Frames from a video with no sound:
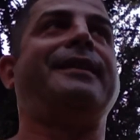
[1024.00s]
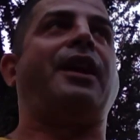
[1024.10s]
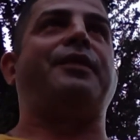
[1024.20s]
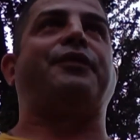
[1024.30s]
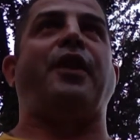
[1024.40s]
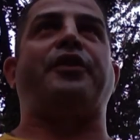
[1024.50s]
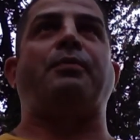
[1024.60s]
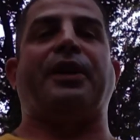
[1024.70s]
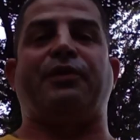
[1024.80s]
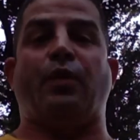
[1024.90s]
of his father's
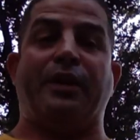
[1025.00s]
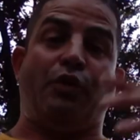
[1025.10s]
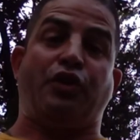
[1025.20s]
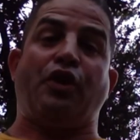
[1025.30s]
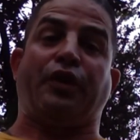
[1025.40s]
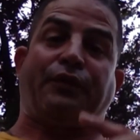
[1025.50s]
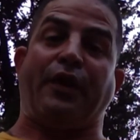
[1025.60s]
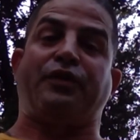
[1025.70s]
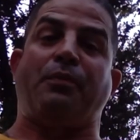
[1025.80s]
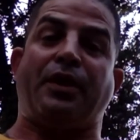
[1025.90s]
money. He's using all his
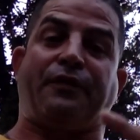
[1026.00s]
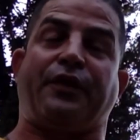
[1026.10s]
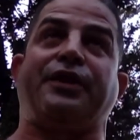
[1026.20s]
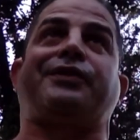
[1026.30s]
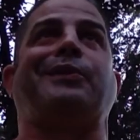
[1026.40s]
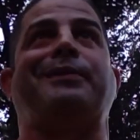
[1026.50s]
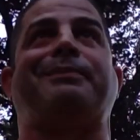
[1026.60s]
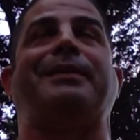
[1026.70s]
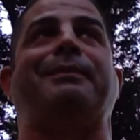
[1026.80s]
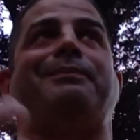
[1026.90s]
father's money for this. So
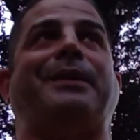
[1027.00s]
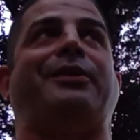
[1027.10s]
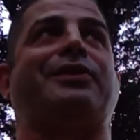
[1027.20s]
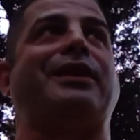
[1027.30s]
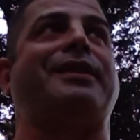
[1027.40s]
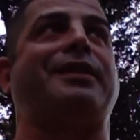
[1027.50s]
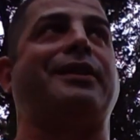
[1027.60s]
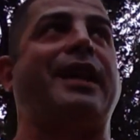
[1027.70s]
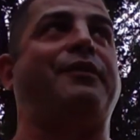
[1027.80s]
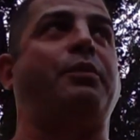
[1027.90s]
the Peter's not in an
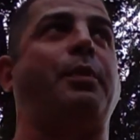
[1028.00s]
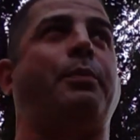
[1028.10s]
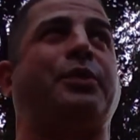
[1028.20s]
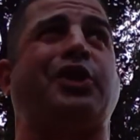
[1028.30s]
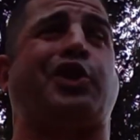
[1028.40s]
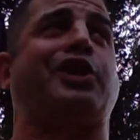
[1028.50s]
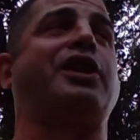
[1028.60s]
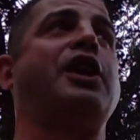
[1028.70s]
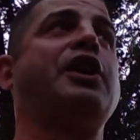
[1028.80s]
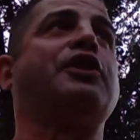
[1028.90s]
enviable position.
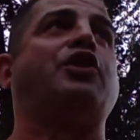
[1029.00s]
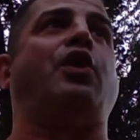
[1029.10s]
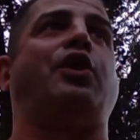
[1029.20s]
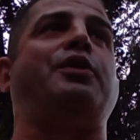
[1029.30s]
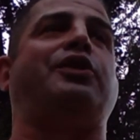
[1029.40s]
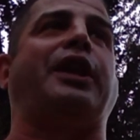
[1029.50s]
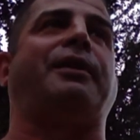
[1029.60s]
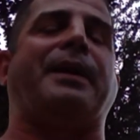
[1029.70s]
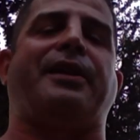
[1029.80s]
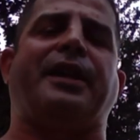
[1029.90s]
So the thing
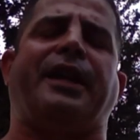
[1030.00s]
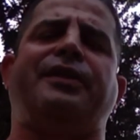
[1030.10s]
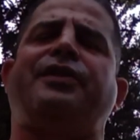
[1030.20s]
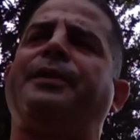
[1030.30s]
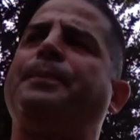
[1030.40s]
about it is,